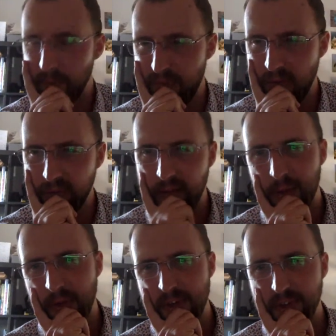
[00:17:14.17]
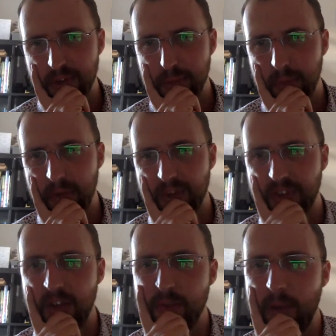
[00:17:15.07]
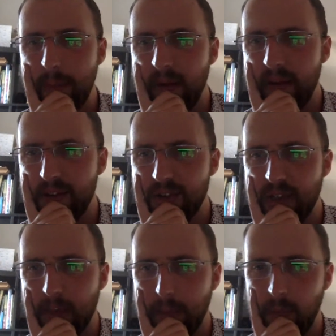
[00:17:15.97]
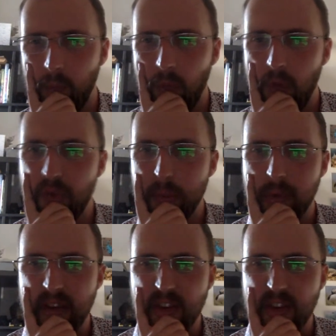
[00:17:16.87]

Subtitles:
before I go, Chris has just put, excuse my bias, Jack, but what other marine